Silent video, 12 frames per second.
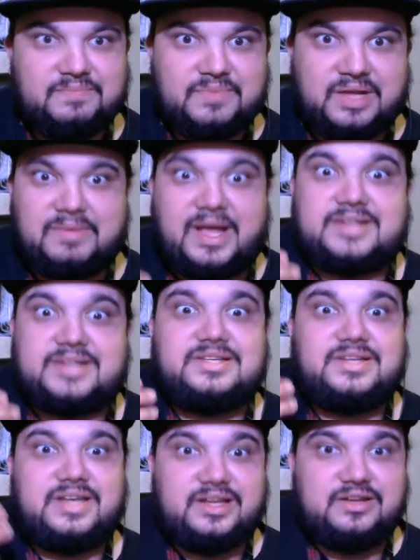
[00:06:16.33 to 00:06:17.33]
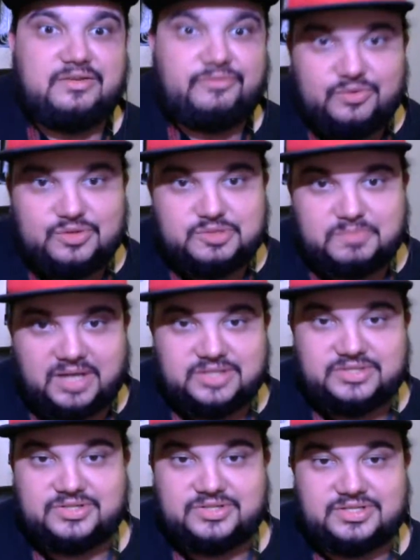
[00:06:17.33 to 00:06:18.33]
I'm actually getting a few
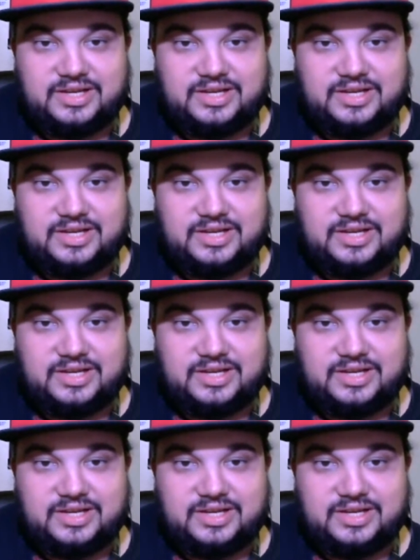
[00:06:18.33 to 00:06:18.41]
sponsors.